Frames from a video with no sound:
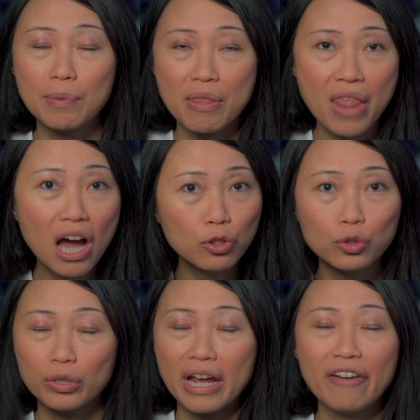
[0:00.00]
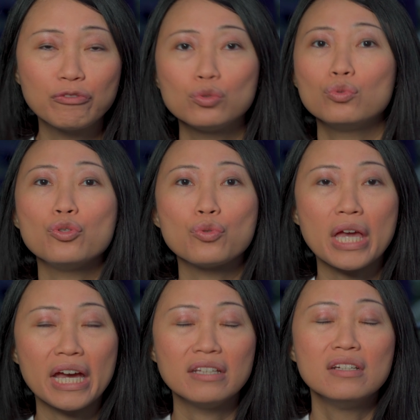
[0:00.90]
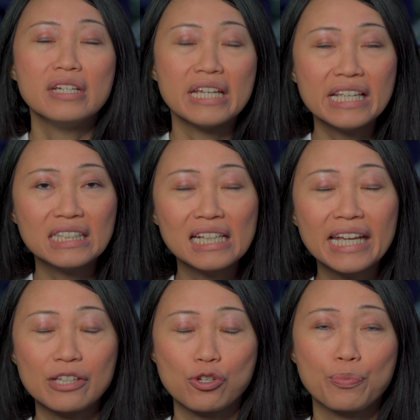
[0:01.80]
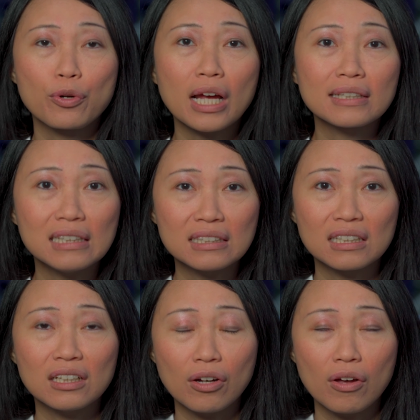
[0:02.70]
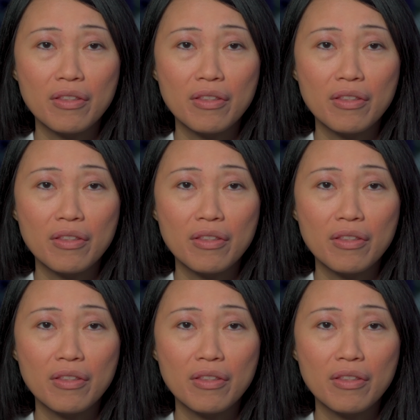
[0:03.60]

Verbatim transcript: But now you don't have to. You can easily get your products listed